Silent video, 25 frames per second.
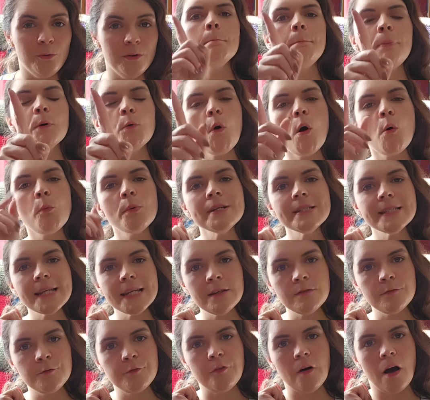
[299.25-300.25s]
But what we
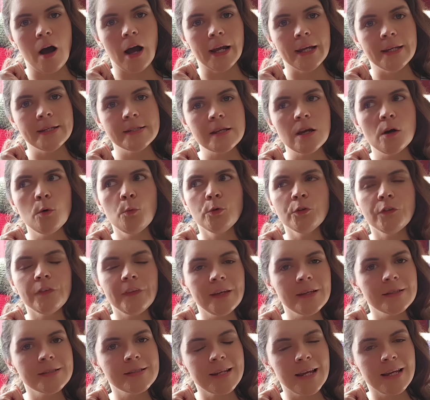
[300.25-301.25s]
didn't find was
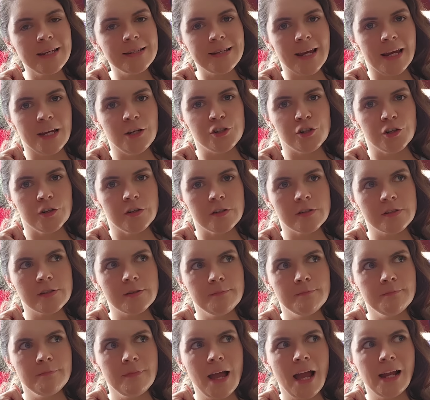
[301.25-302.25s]
the estate agent.
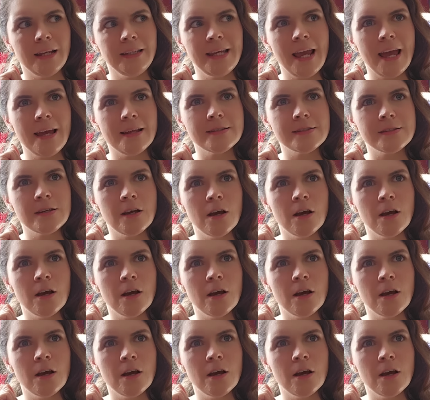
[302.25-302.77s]
And yet